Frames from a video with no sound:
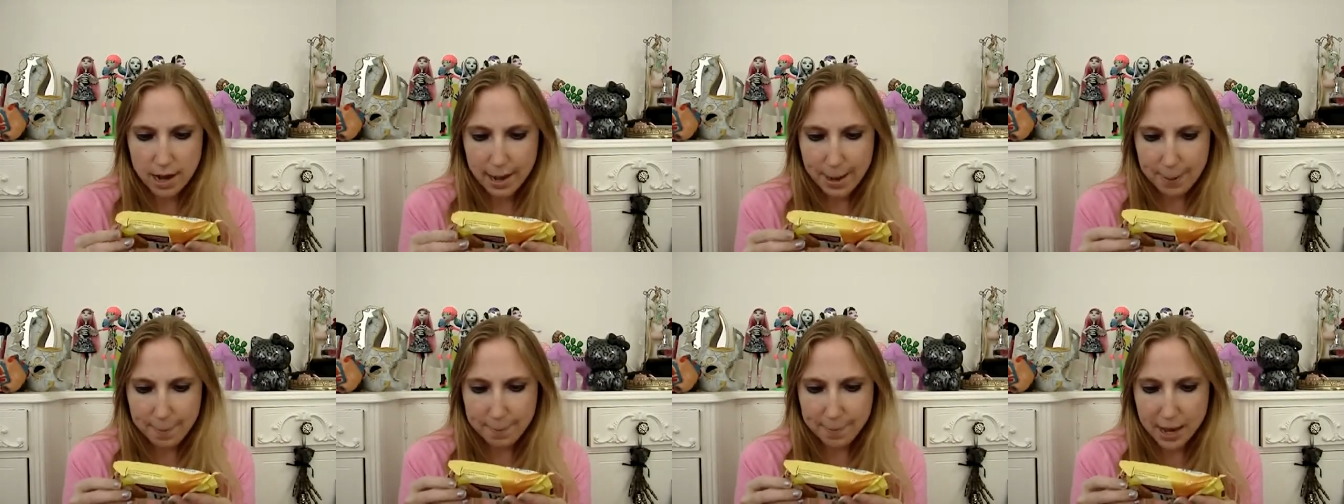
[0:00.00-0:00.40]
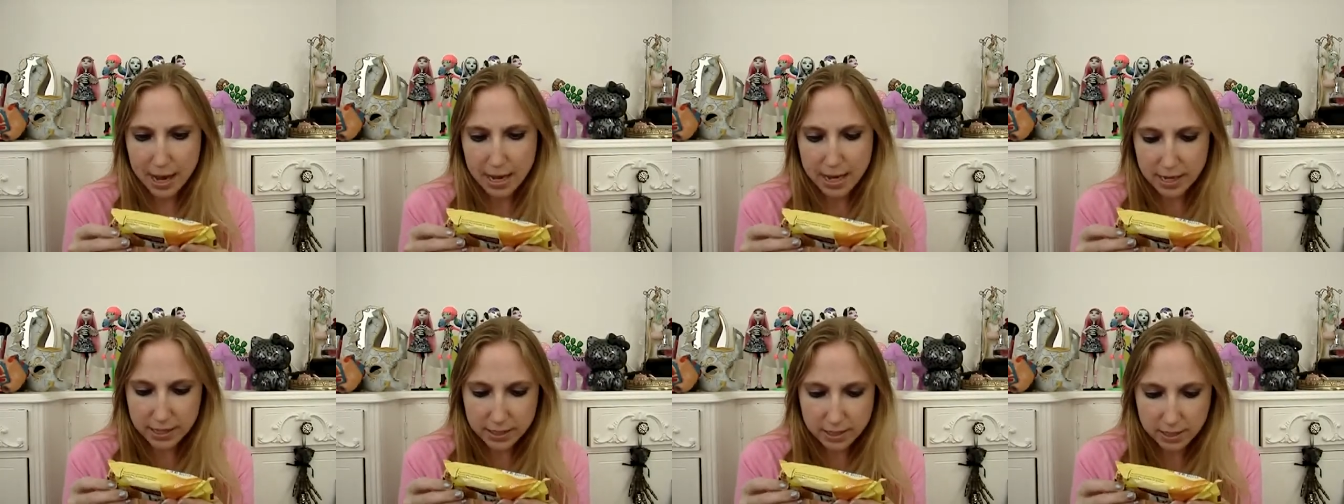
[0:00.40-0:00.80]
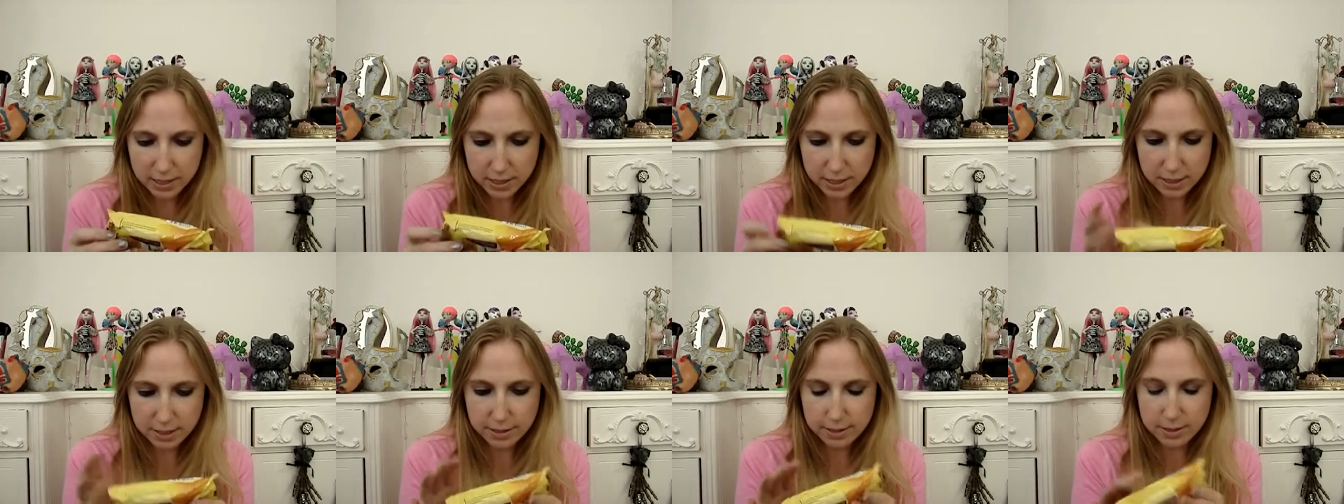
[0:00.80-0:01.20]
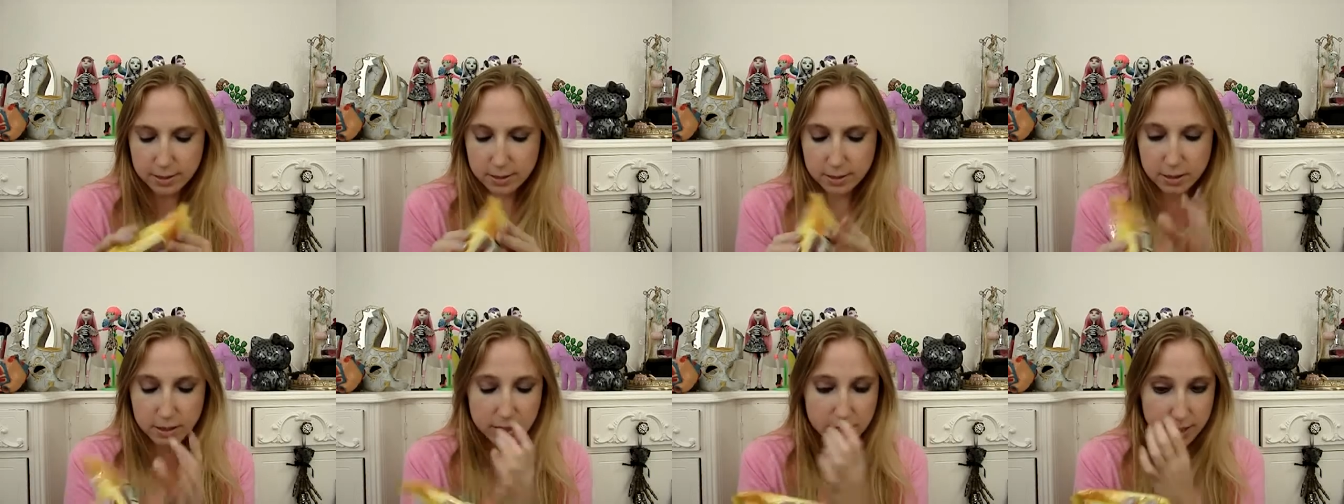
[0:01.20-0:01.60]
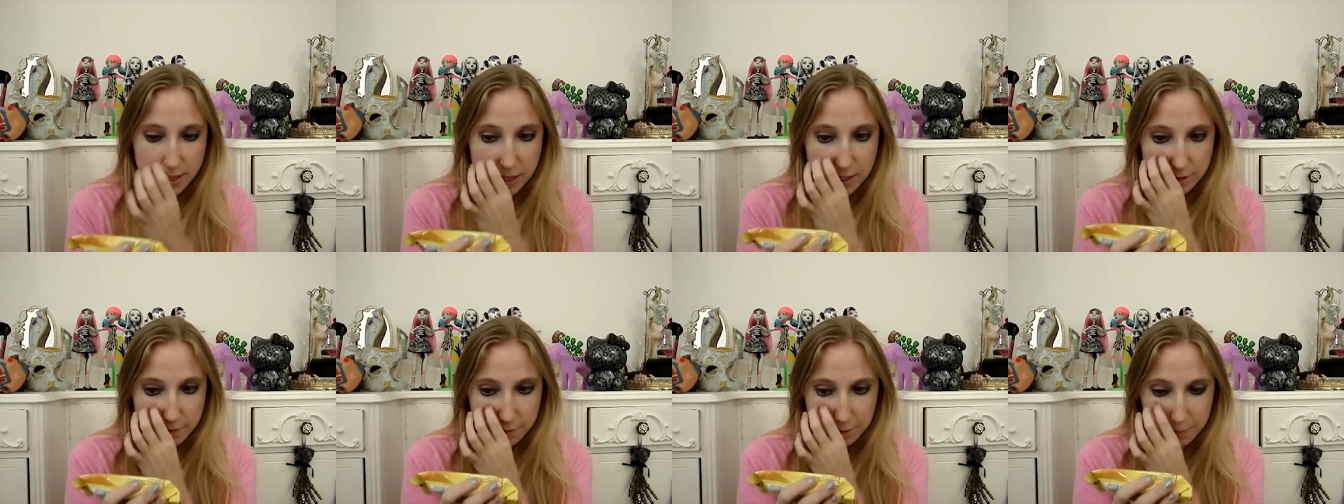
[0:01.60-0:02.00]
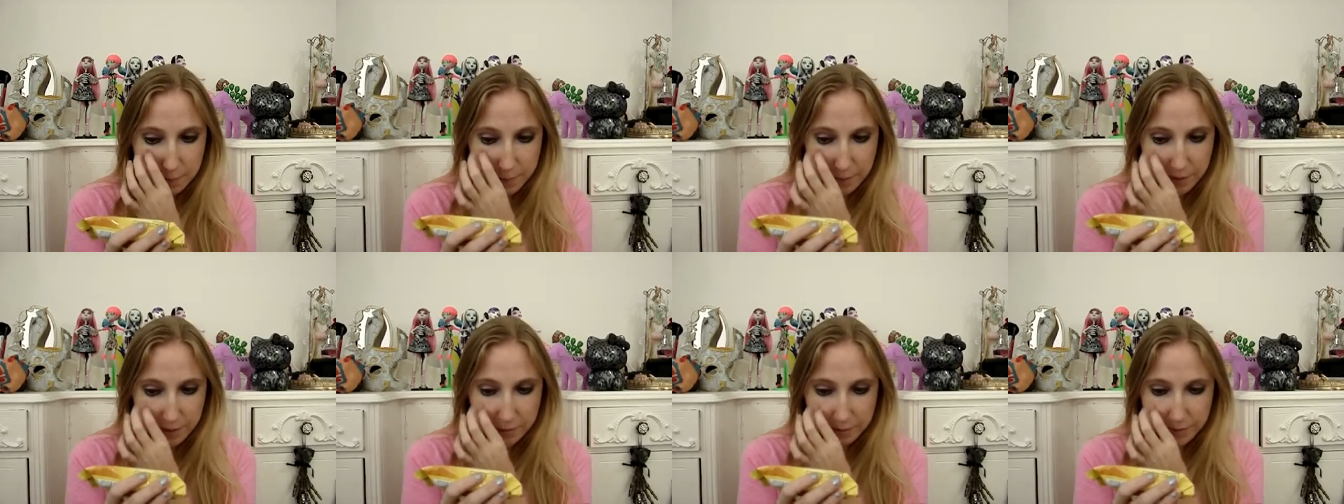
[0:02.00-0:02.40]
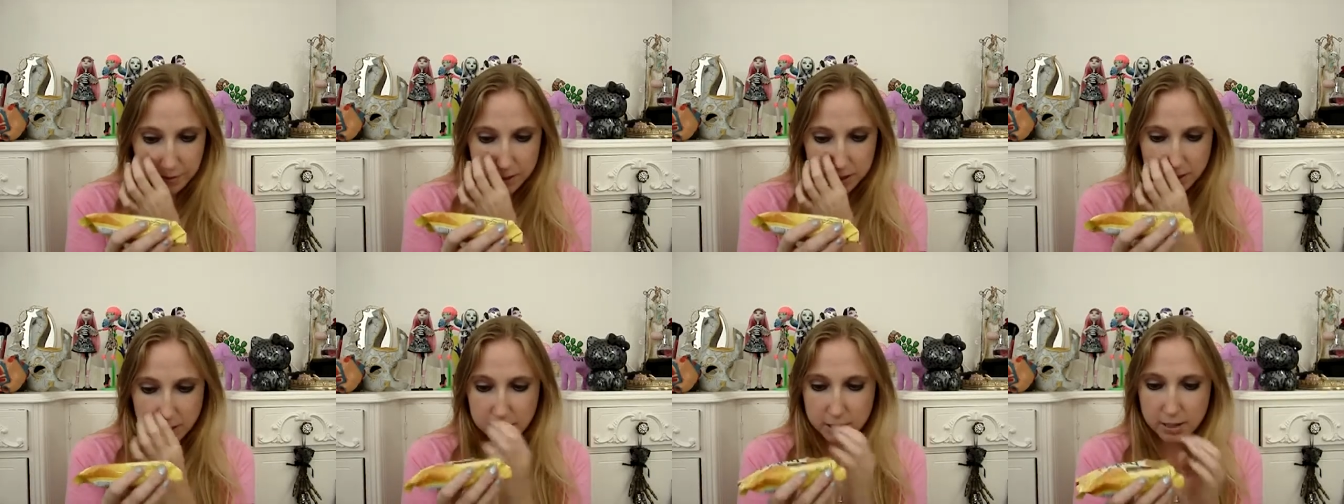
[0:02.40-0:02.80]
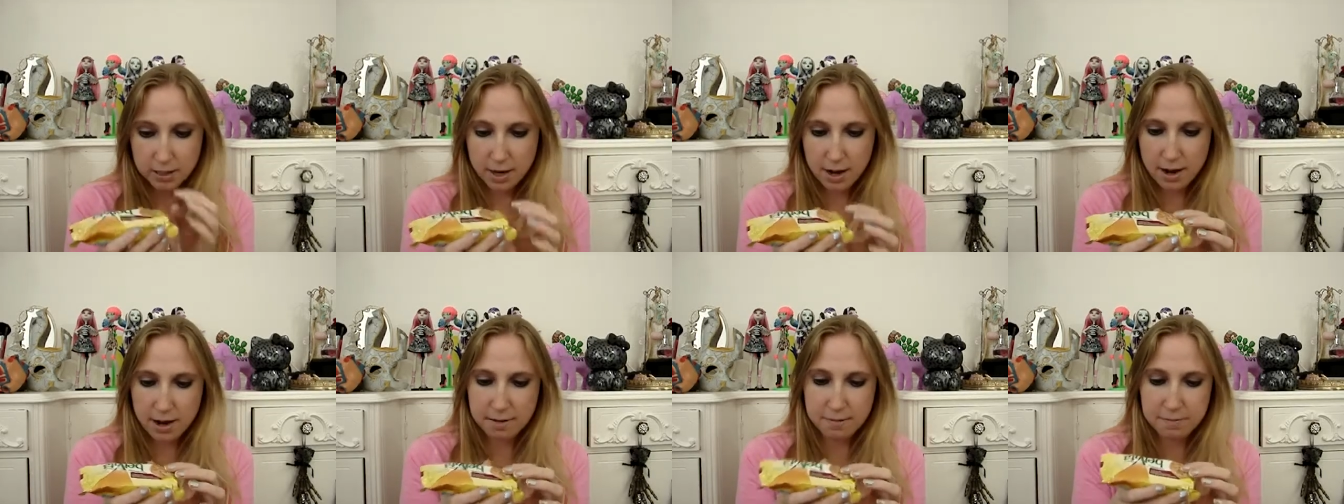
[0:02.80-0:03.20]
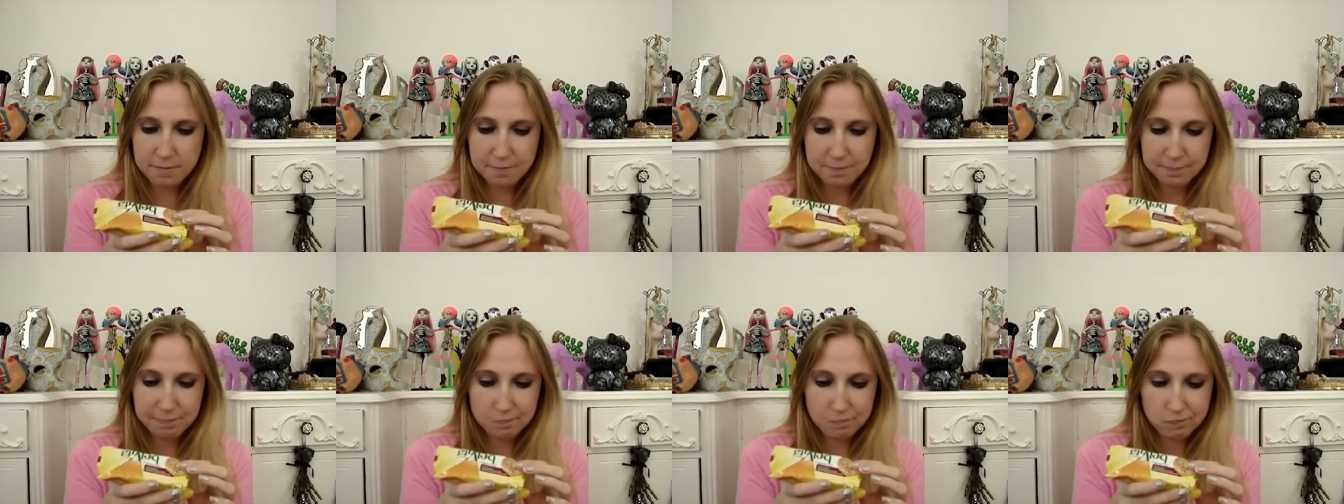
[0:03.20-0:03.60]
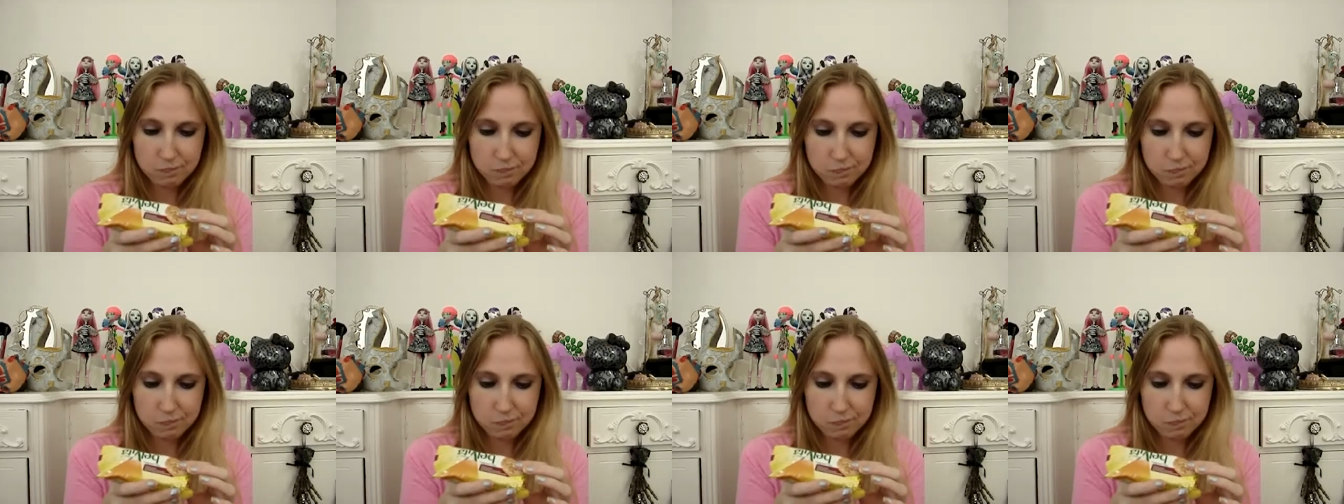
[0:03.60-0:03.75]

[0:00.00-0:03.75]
Um, I guess it's to eat for breakfast um,